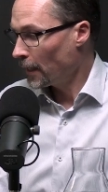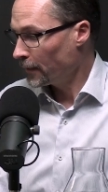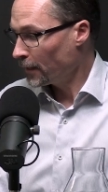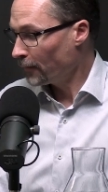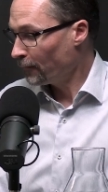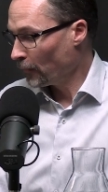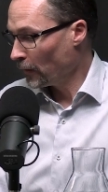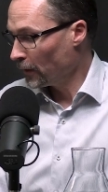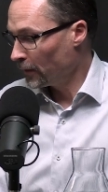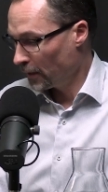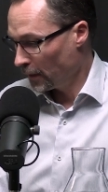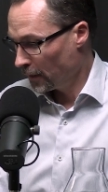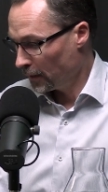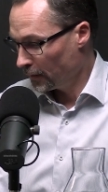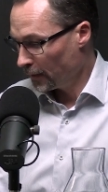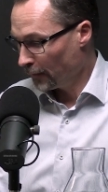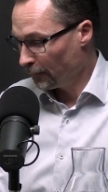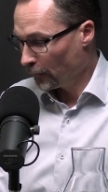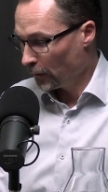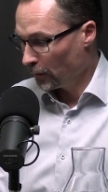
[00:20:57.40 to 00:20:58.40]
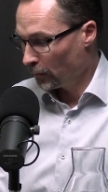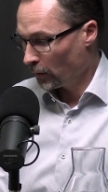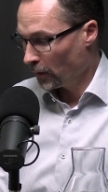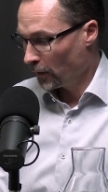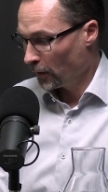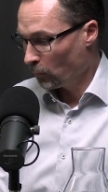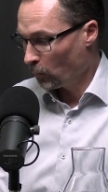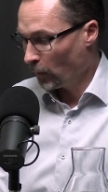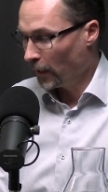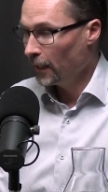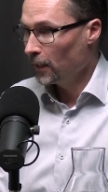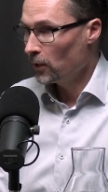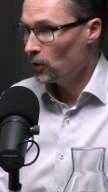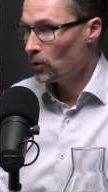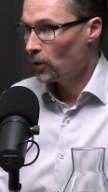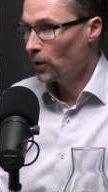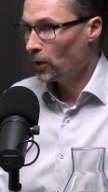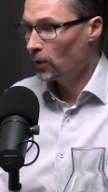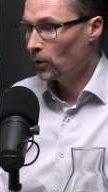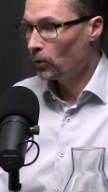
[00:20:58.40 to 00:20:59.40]
are different
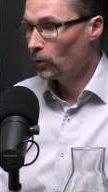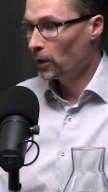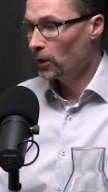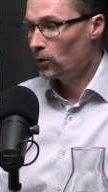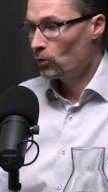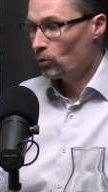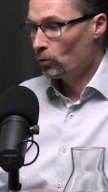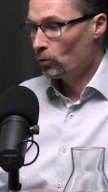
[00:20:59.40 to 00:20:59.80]
ways. You need